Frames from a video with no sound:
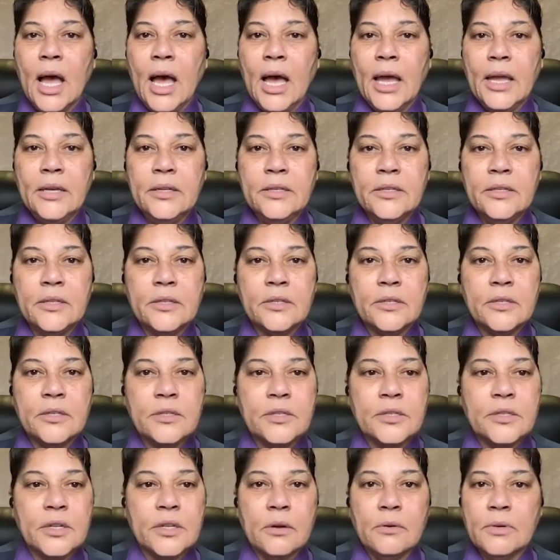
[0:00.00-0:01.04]
I
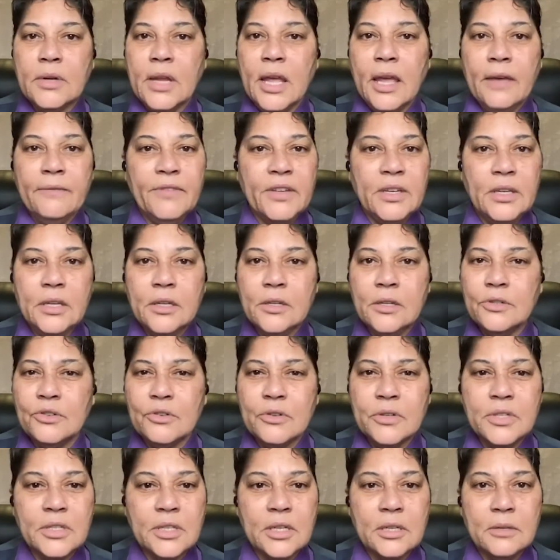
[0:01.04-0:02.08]
don't have any
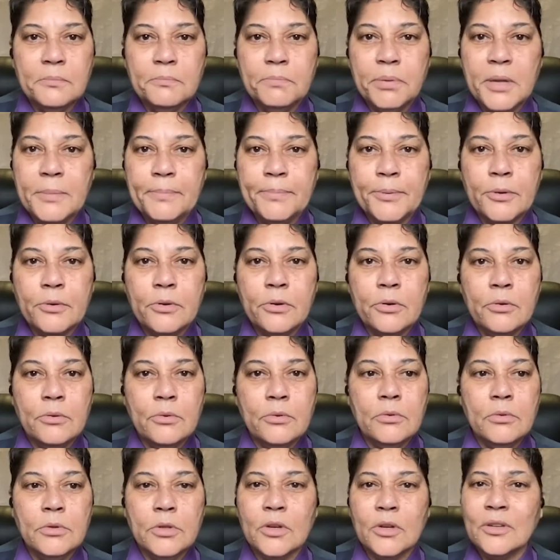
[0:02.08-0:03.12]
interest in people
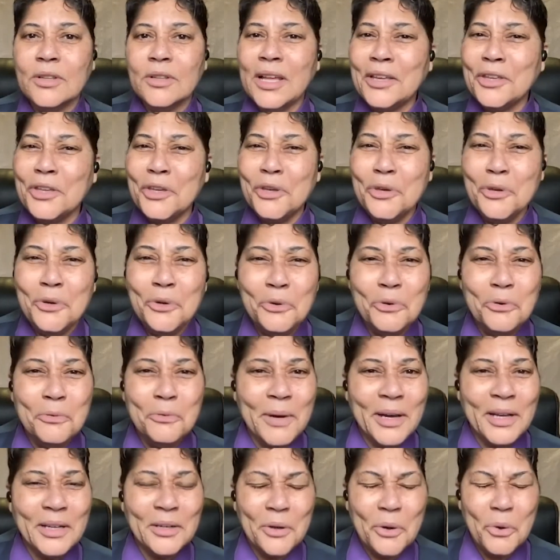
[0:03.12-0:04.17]
who look like you,
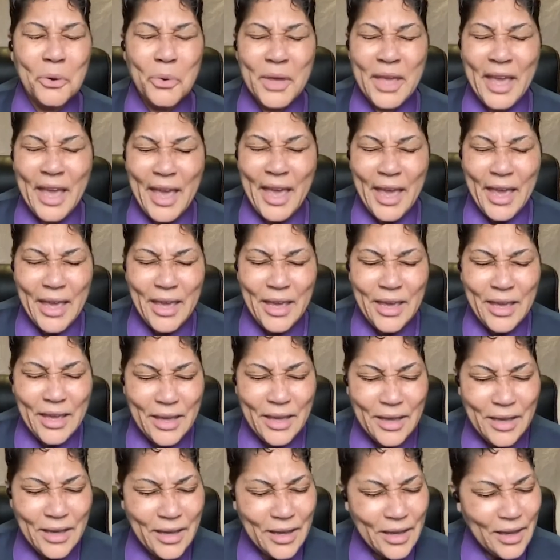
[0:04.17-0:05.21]
but
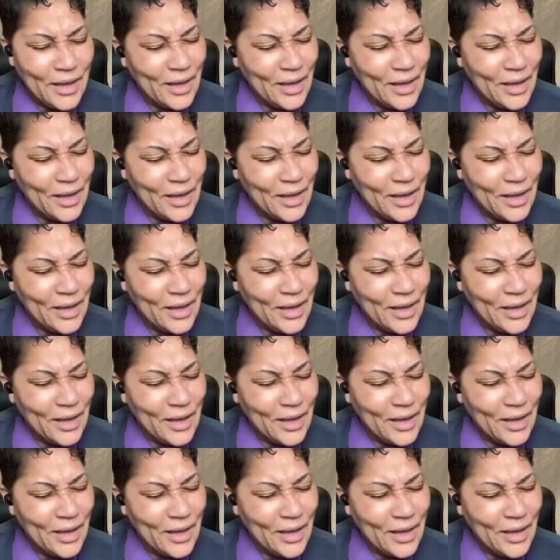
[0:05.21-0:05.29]
okay.